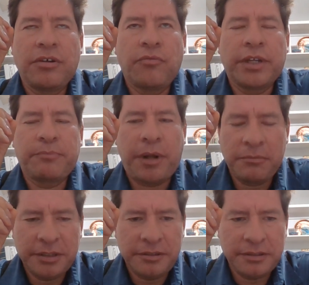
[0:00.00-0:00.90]
what
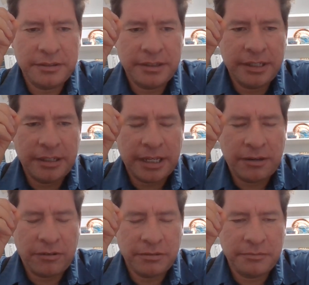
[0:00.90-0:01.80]
Palmer et
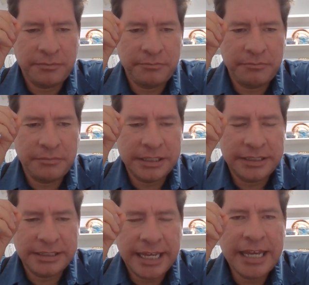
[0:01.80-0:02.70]
al.
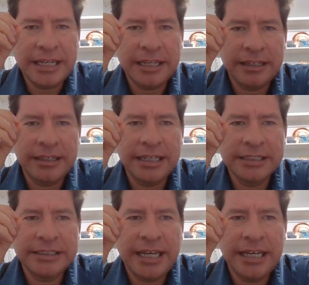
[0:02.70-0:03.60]
Say
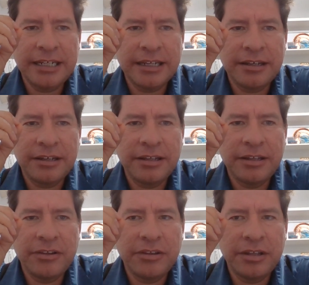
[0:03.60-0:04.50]
is that
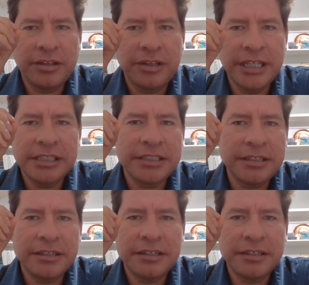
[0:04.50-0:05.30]
this